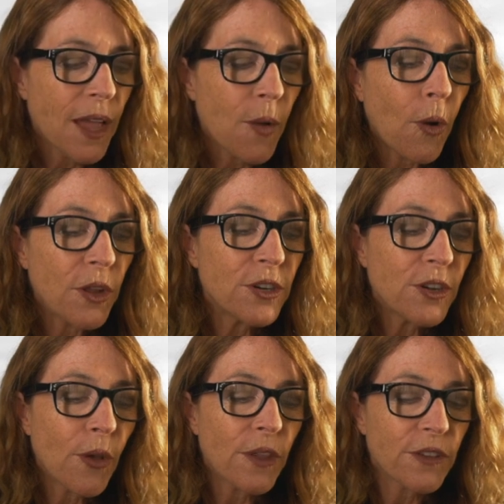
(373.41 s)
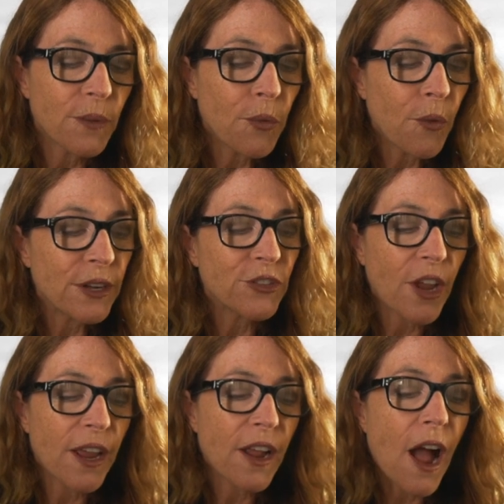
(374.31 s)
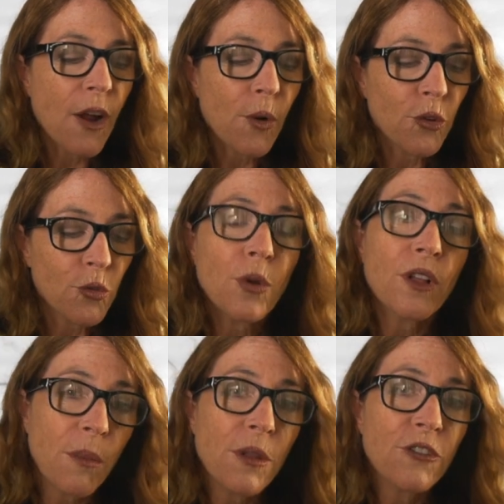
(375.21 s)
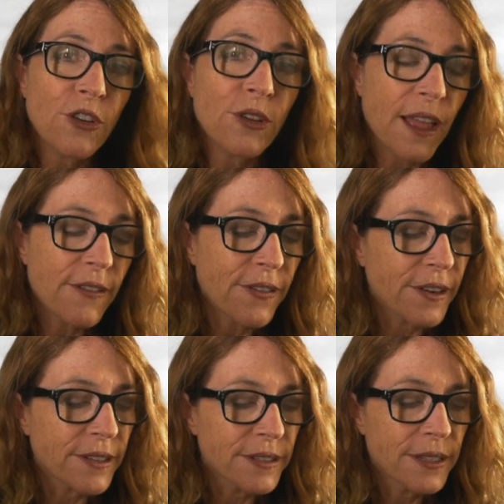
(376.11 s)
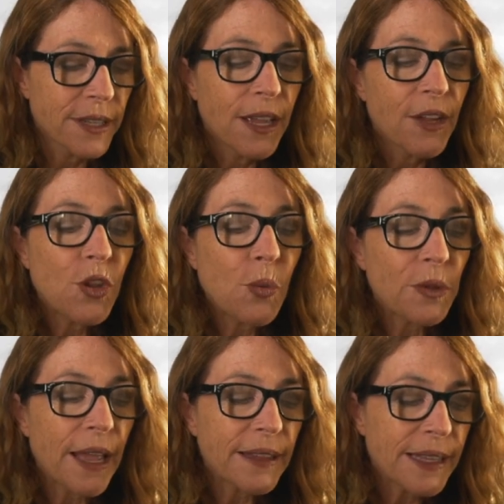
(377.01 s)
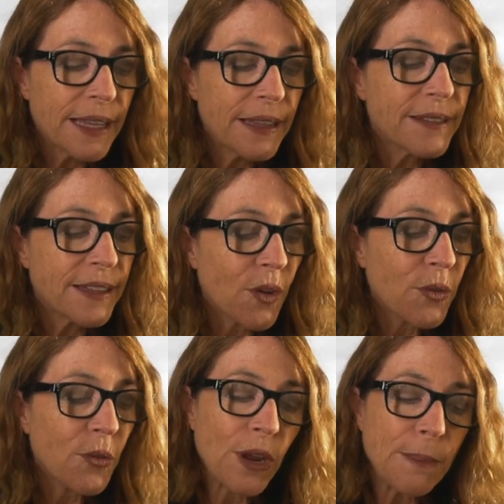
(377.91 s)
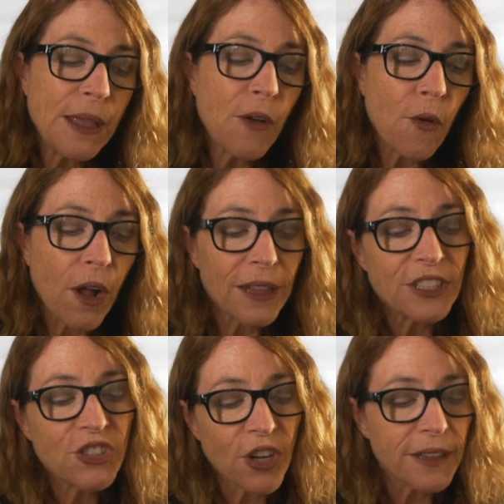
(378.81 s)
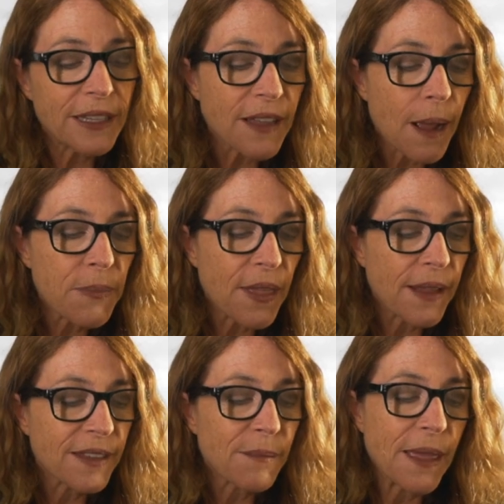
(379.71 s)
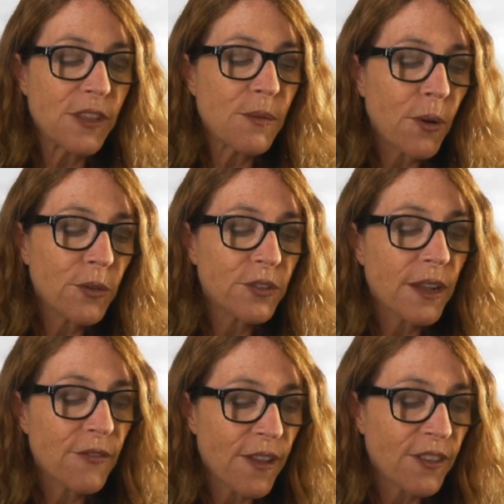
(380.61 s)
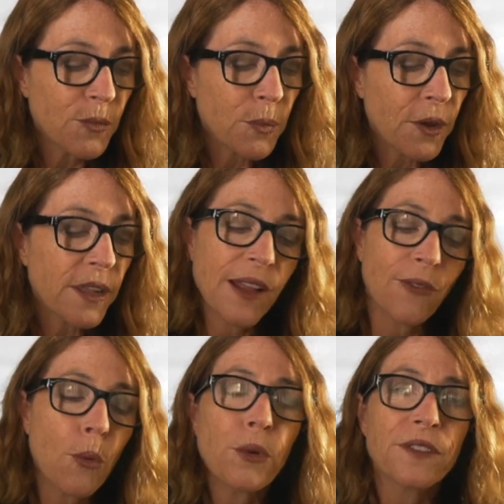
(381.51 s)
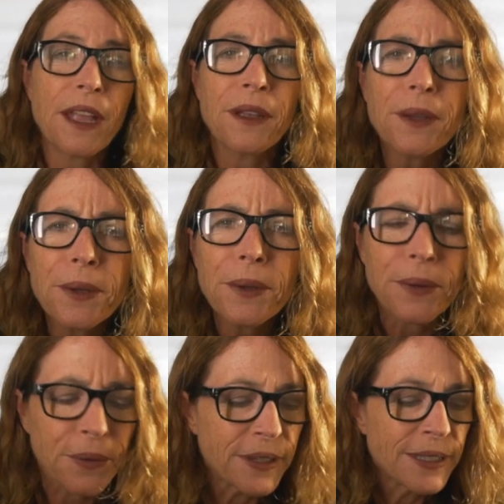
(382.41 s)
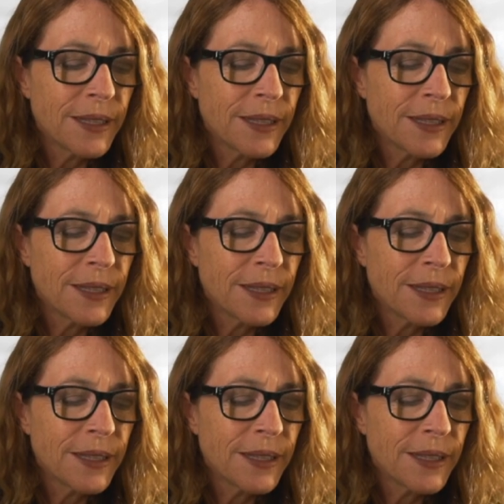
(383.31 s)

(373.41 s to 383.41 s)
I want you to know that at some point a giant cockroach will come into your life here. You will likely deal with creepy, crawly, jungly type things that make you post it on Facebook and everyone will say, ooh,